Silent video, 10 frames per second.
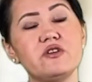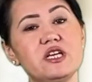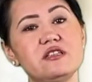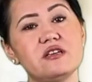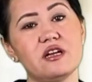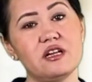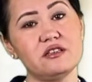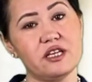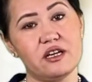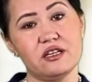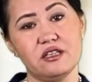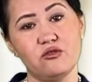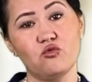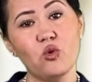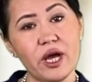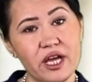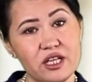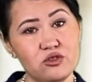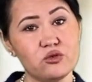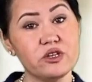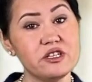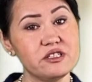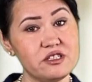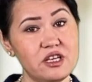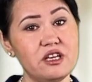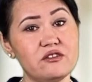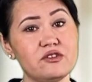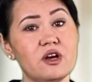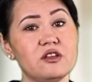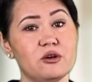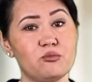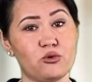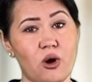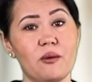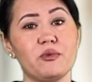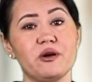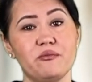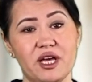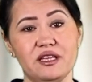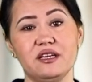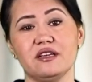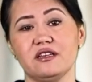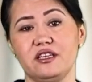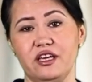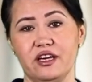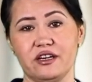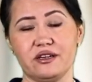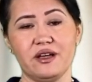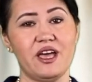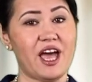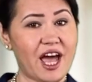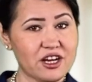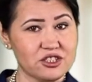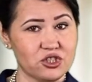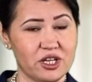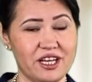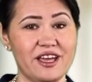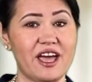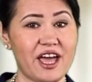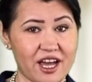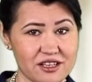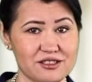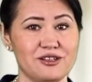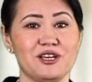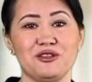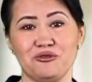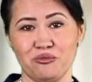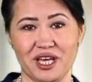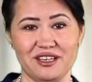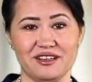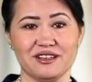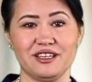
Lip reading: is an alternative way to receive the proper medical care, actually excellent medical